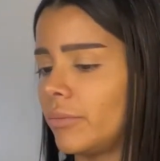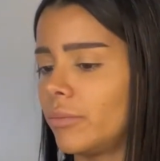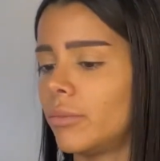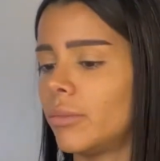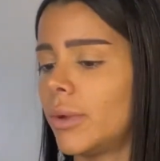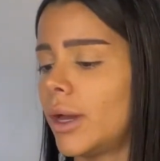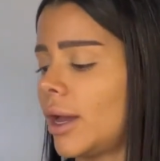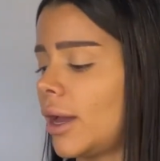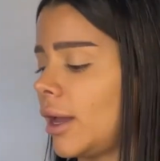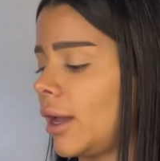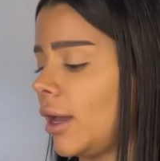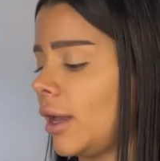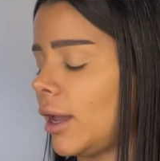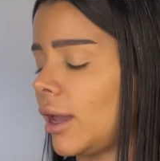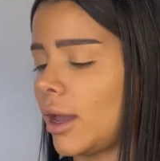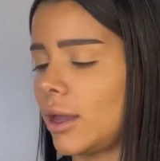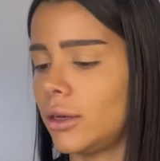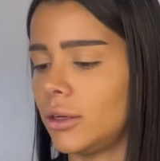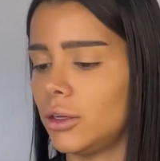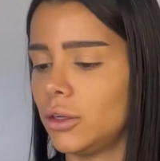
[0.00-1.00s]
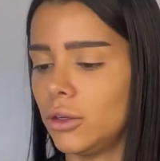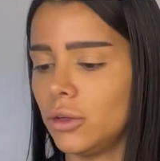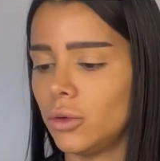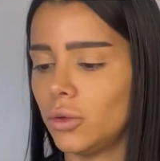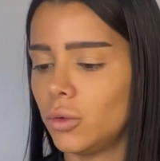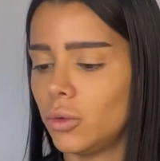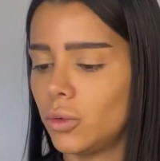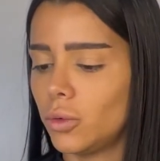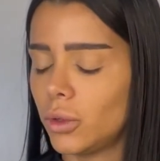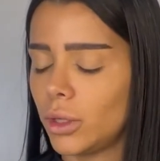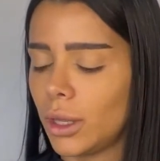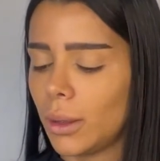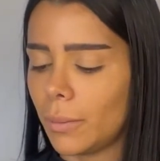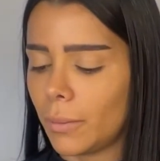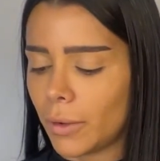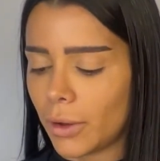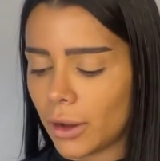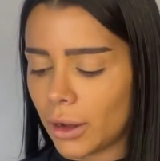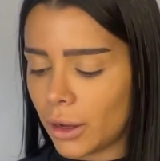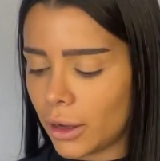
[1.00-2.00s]
my newly
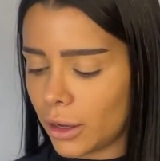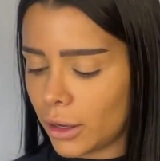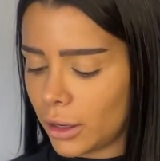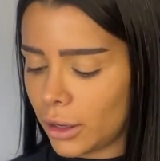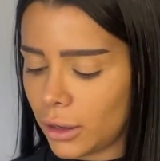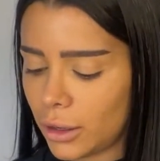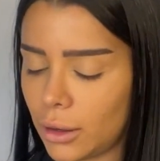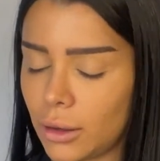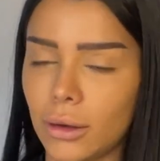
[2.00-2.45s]
bought